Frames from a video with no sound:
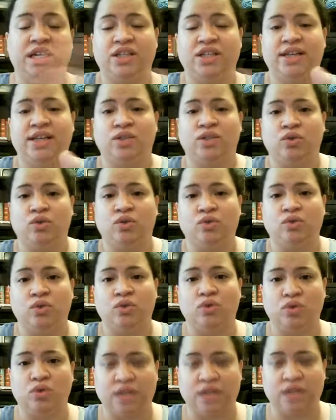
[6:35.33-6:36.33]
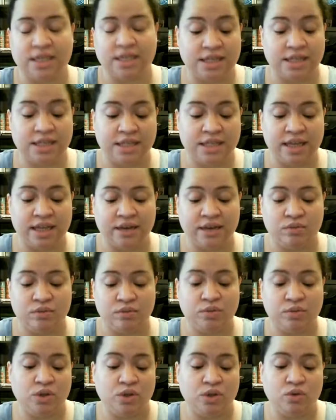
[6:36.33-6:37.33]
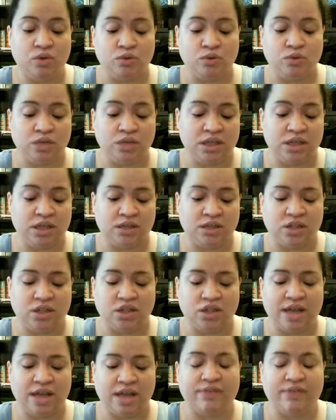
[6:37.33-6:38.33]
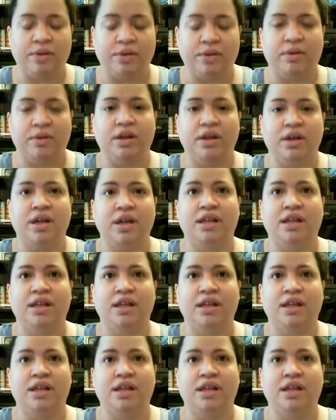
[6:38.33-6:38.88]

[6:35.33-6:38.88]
a chance to do those things today would do, to just have the